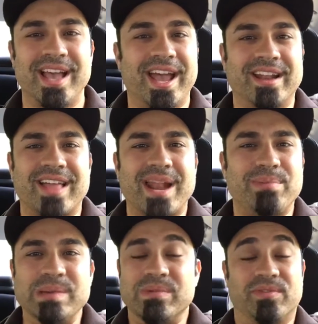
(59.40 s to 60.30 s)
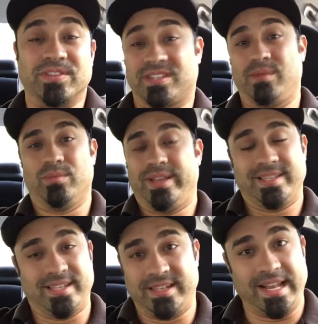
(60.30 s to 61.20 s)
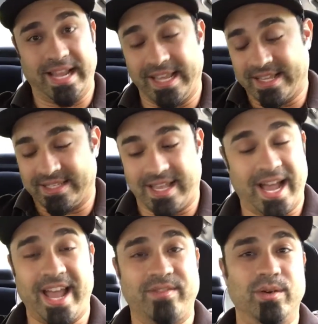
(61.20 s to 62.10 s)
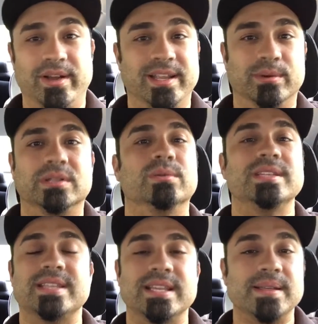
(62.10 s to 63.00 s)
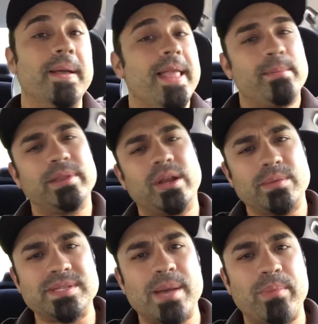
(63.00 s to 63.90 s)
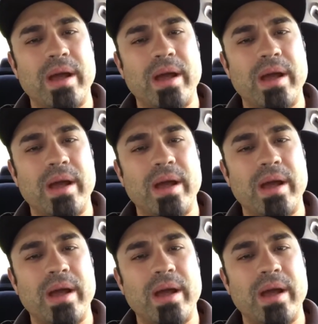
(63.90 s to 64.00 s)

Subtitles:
And a lot of people, for some reason, I guess I have no idea what the reason is, but they're upset